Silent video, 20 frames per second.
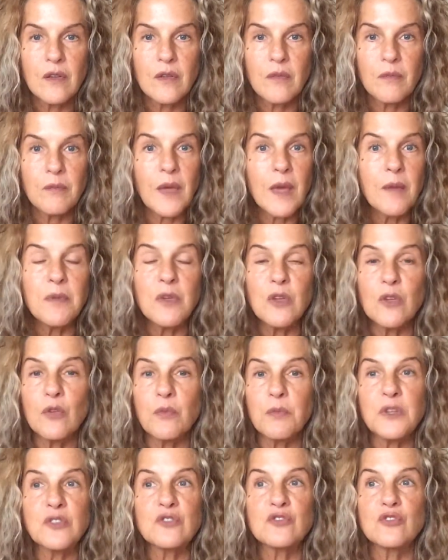Maybe you'll
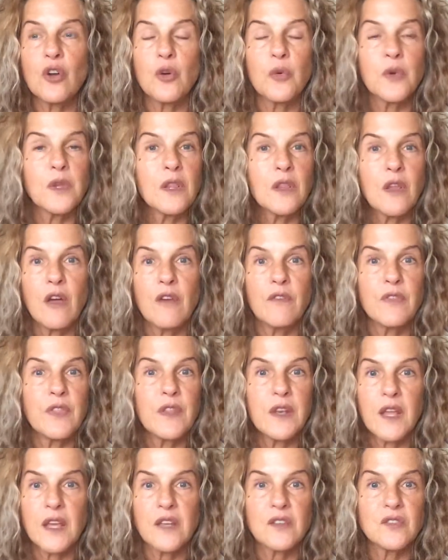be so in love the
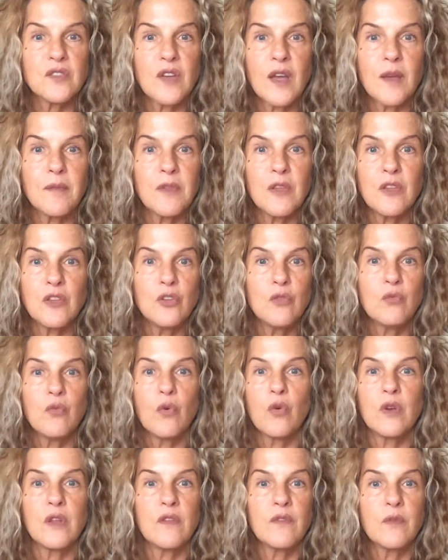next time that you
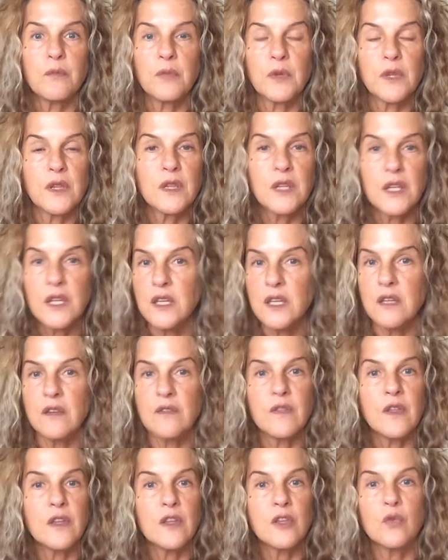won't even
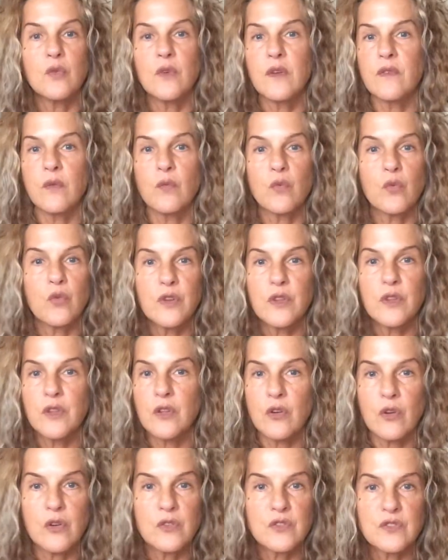believe that you even were in the
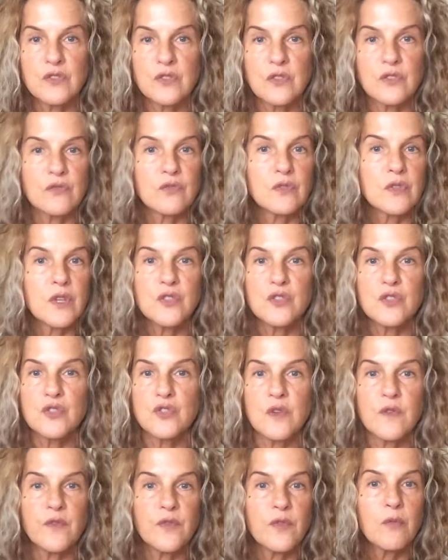narcissist
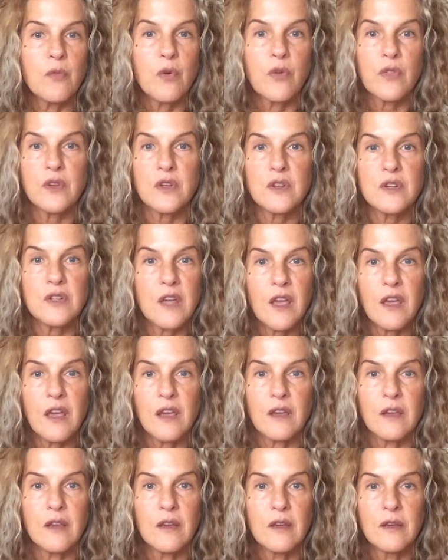relationship for more than a day.